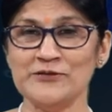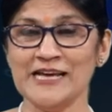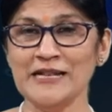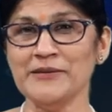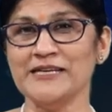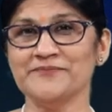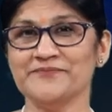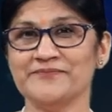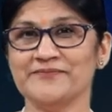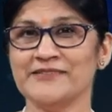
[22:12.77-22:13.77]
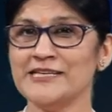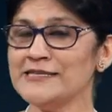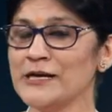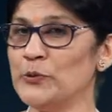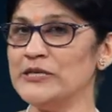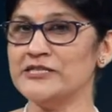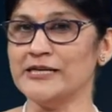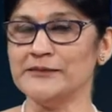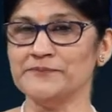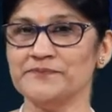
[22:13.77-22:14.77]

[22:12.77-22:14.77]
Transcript: you tell me? This is a quiz time.